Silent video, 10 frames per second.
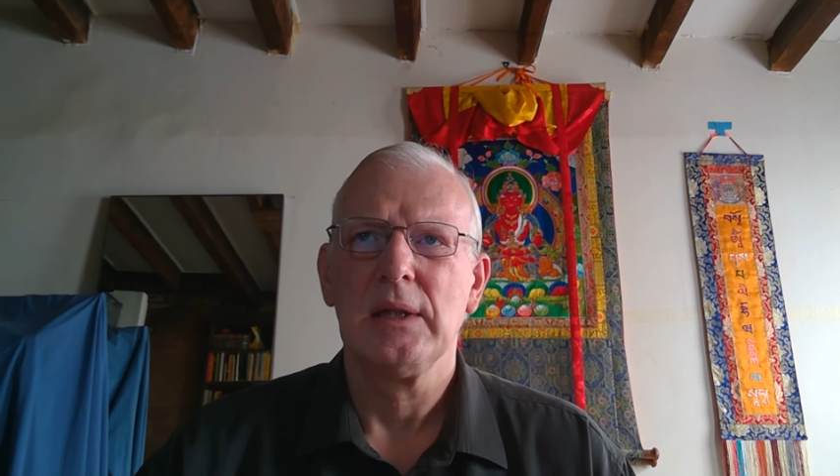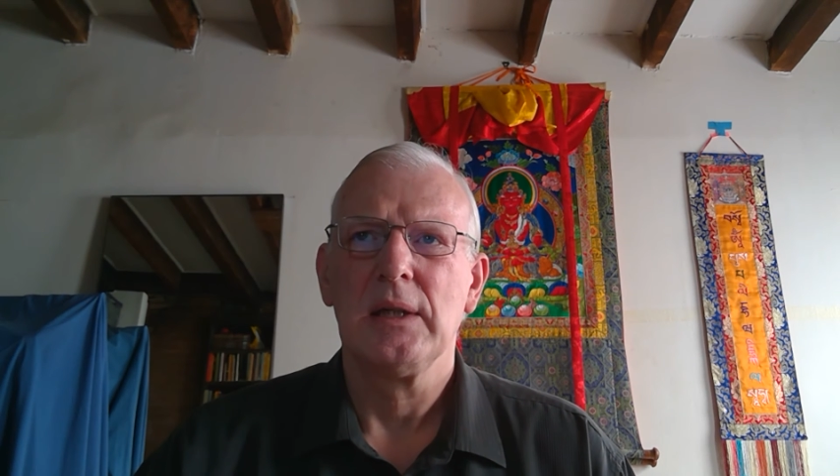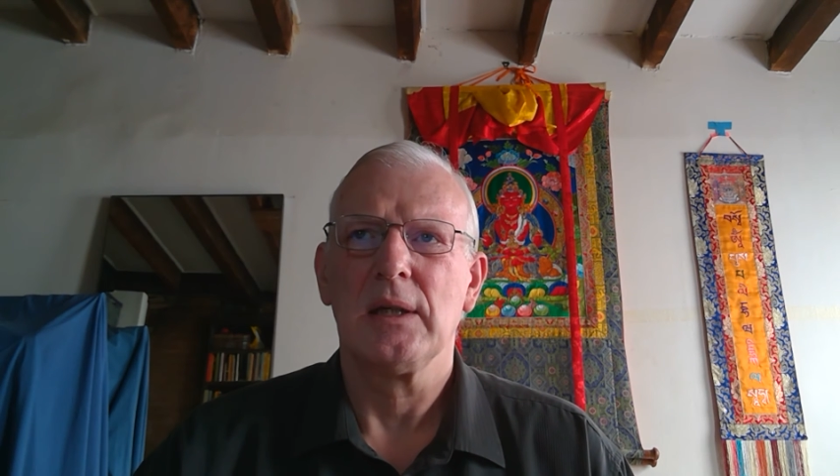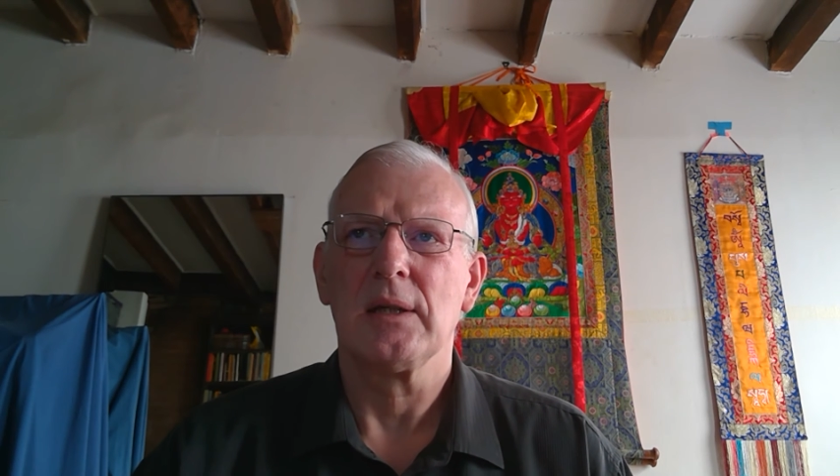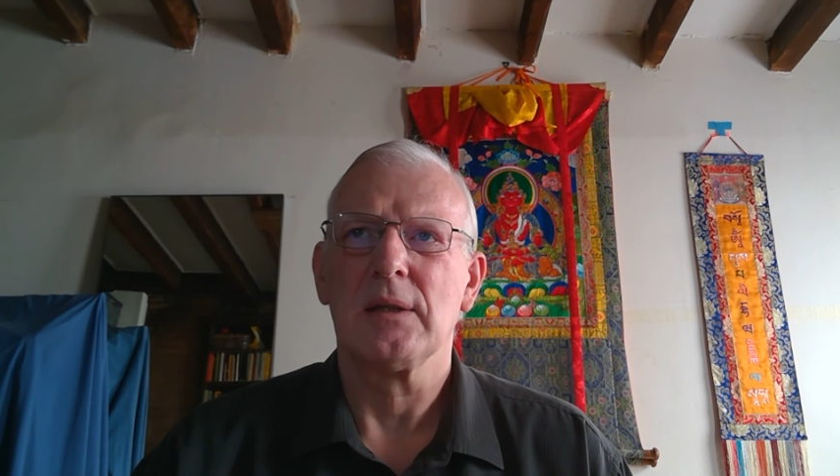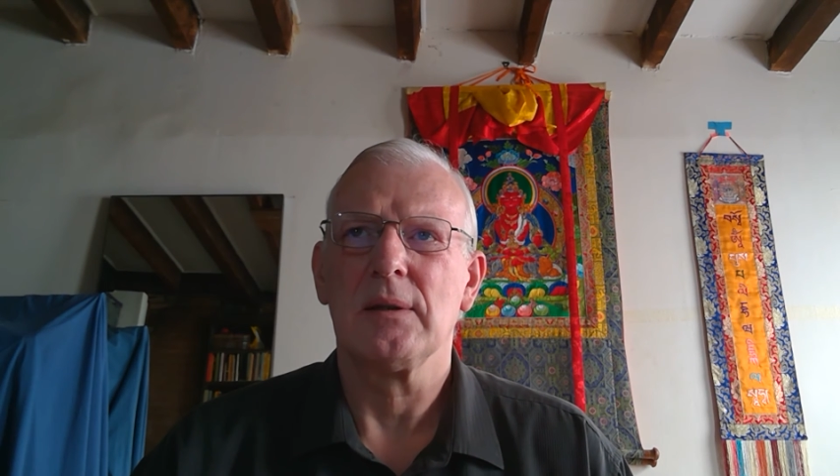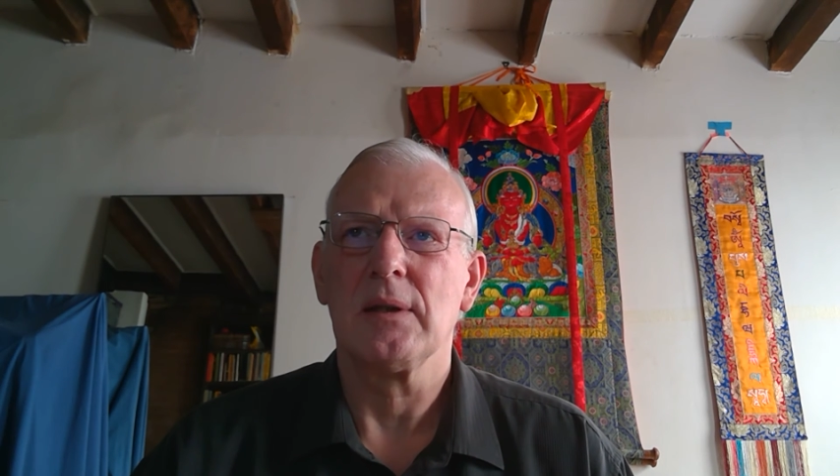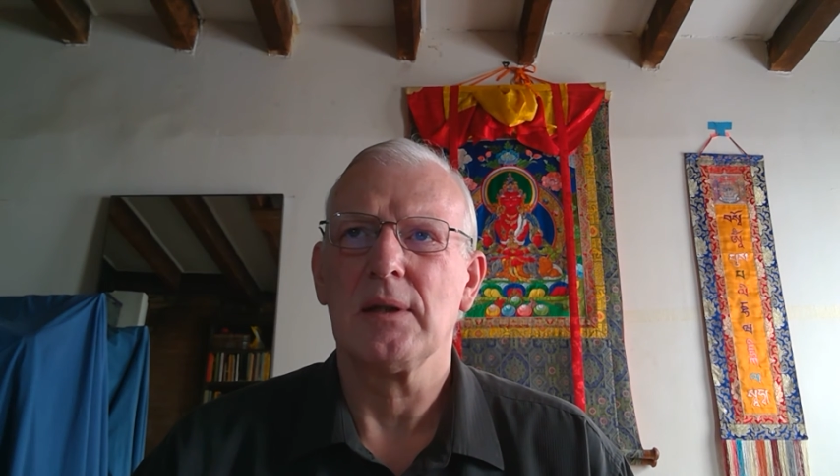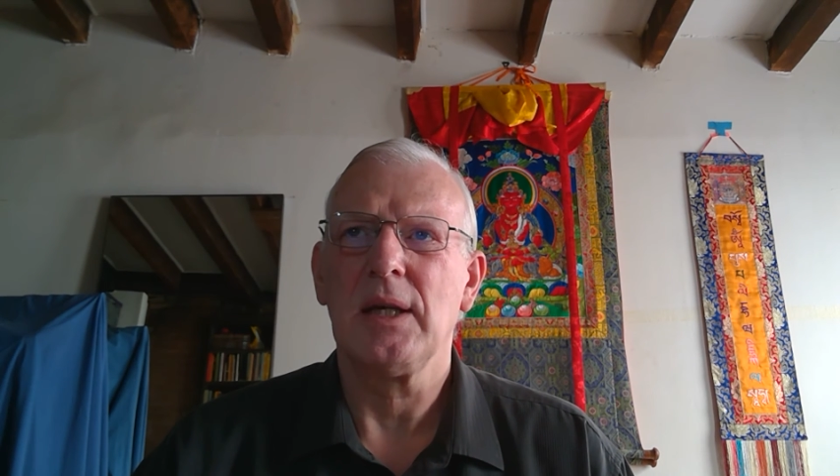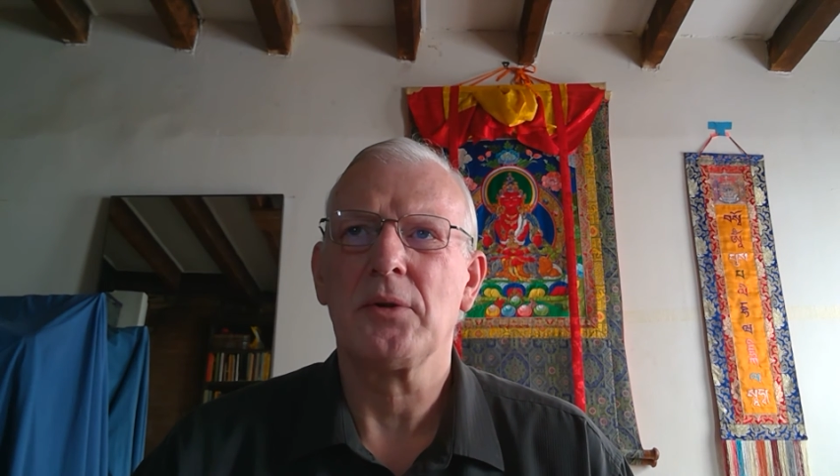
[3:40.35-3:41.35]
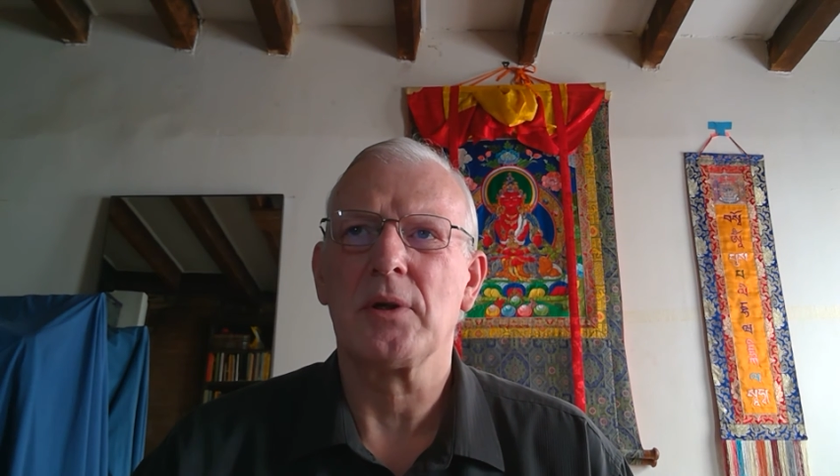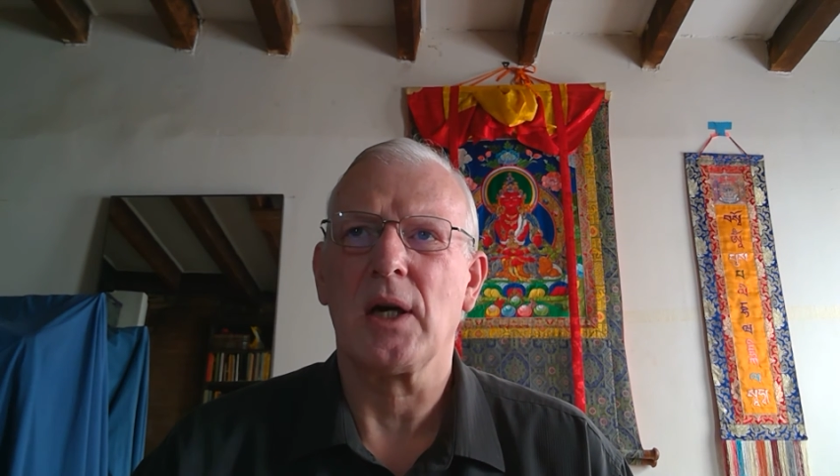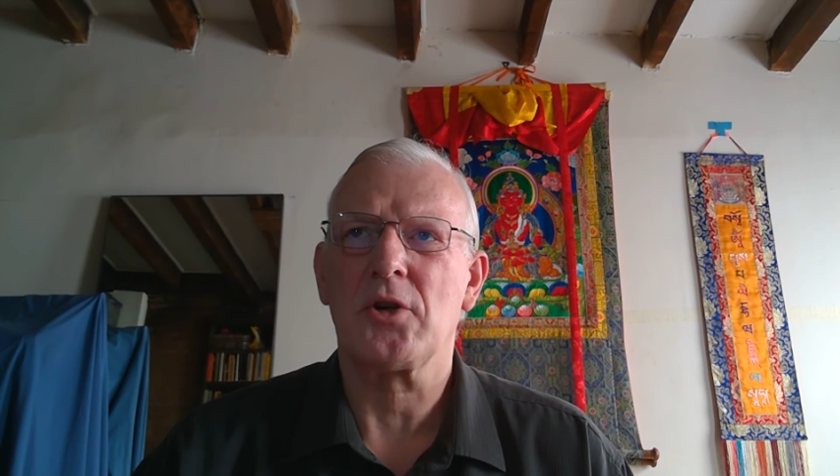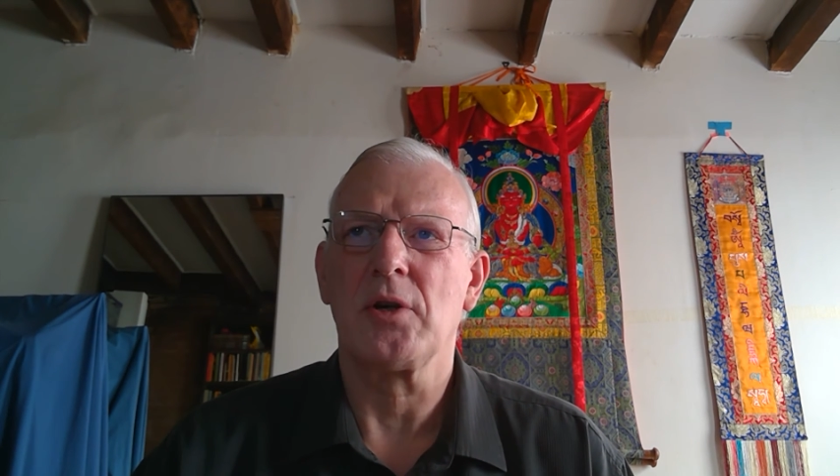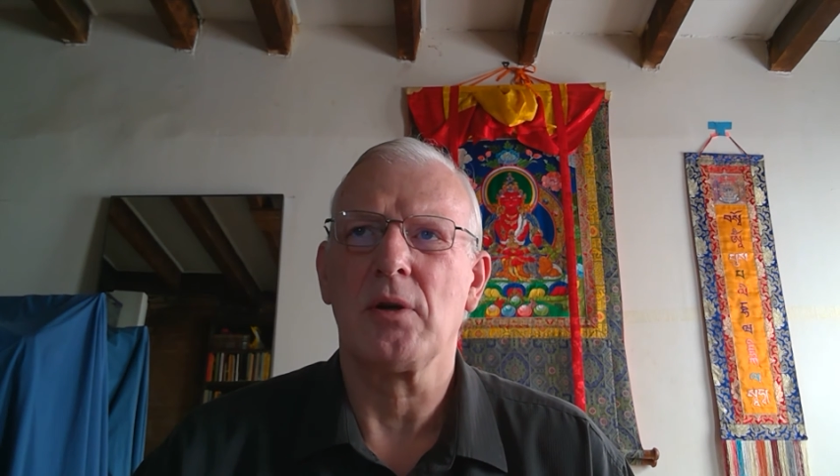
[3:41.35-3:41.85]

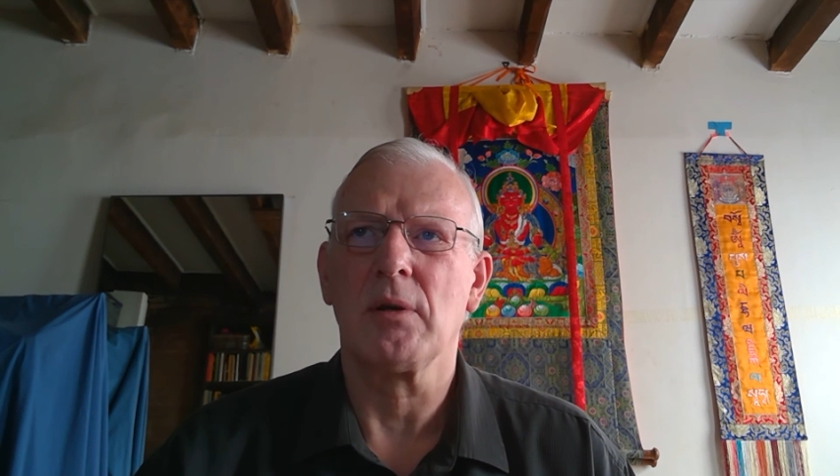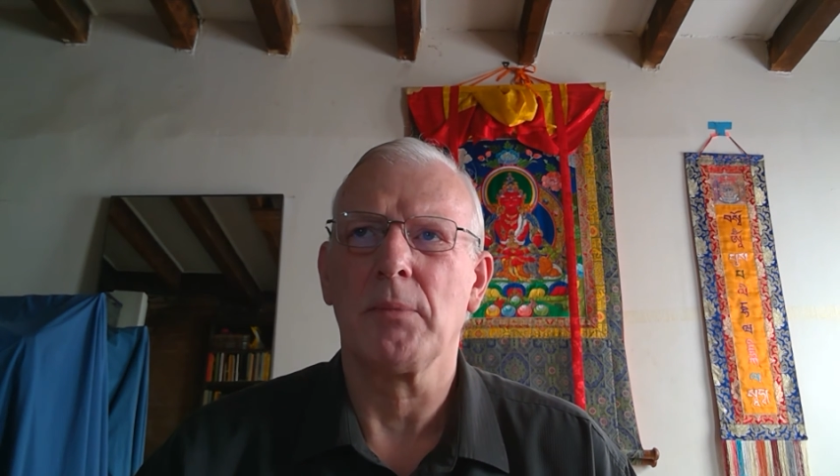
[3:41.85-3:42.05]
introduction to the